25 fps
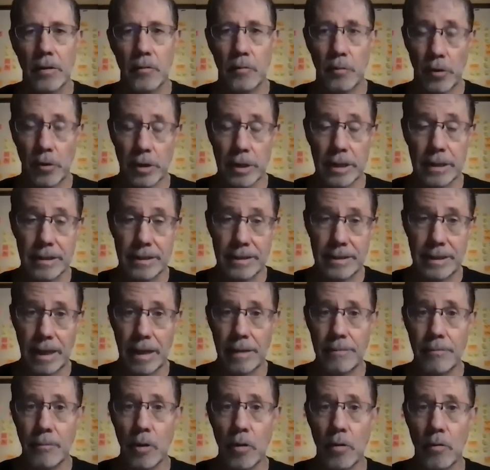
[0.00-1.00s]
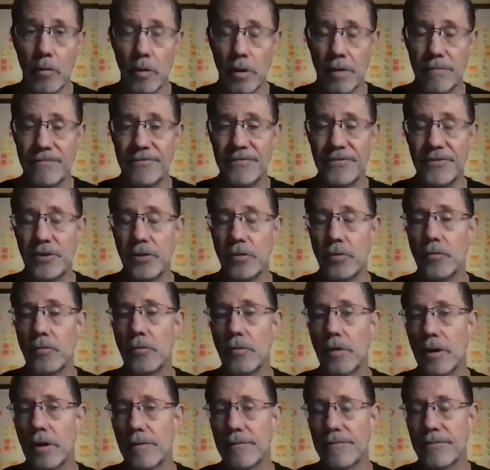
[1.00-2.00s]
We're going to demo a
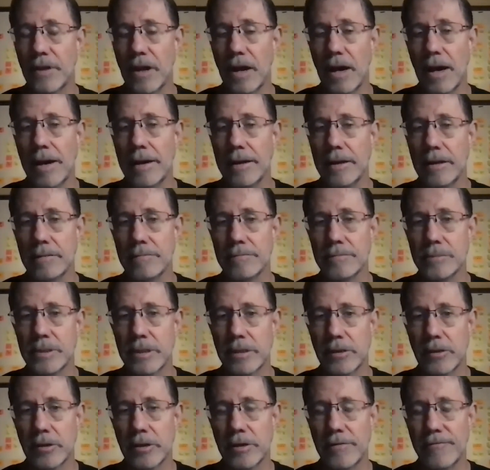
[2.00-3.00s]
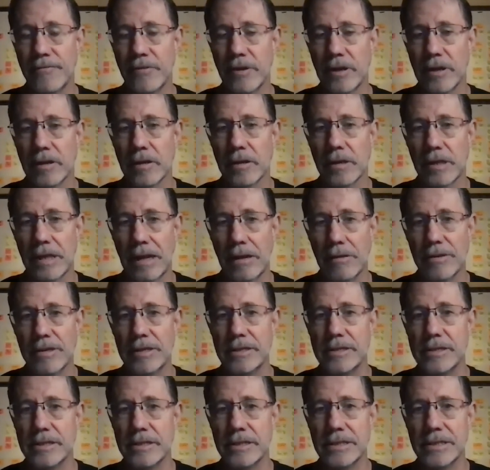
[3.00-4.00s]
few of the items that are different. Now,
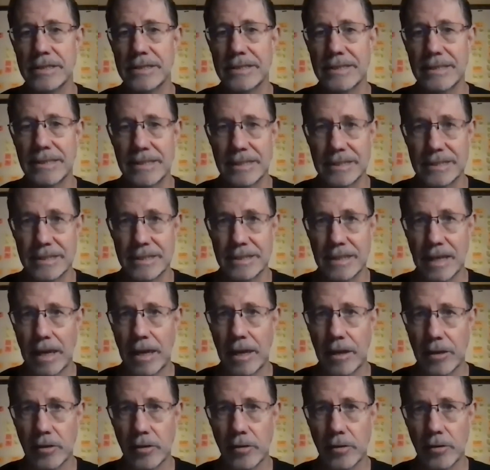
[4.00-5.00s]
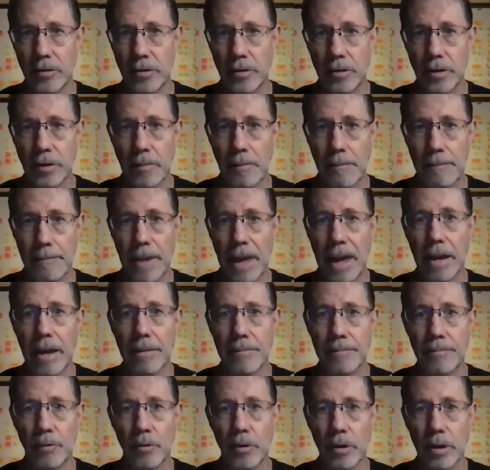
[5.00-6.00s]
this is the standard
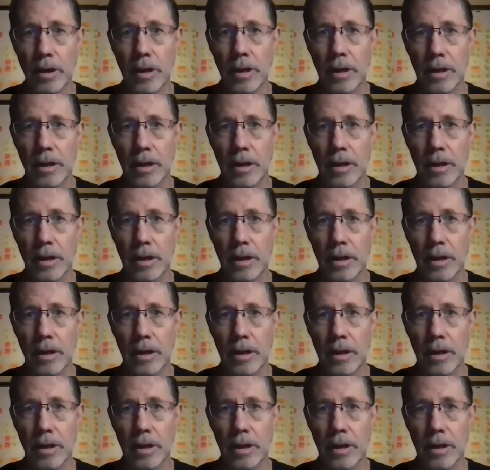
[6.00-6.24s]
MacBook